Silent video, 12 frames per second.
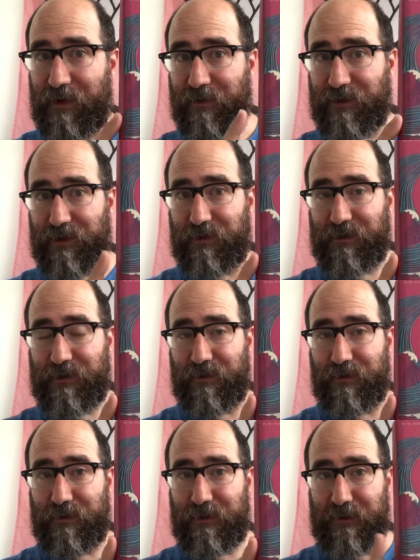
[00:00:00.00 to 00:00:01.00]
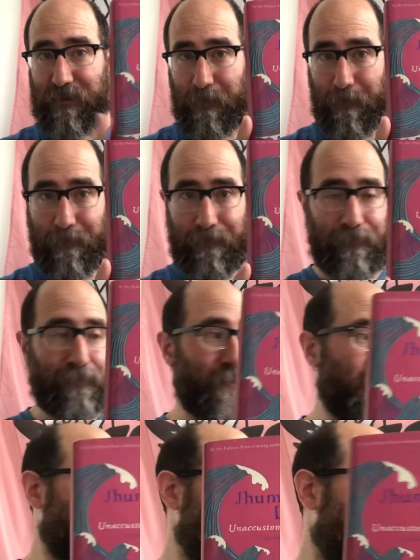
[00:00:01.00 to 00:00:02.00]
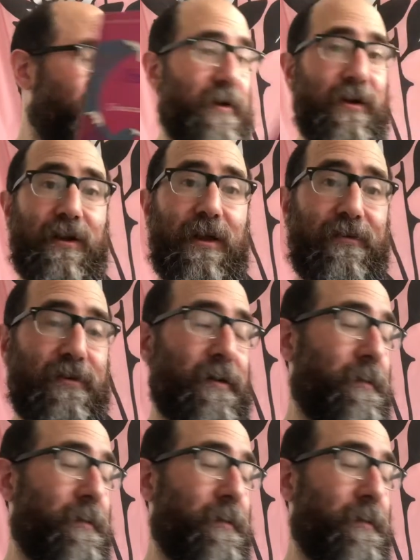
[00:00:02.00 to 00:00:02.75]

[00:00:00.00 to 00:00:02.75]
of her short stories. Very clever.